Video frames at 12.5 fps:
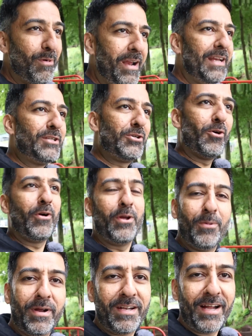really show
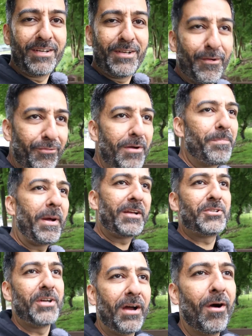you a different
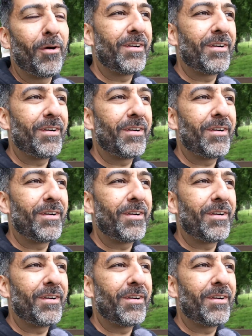picture,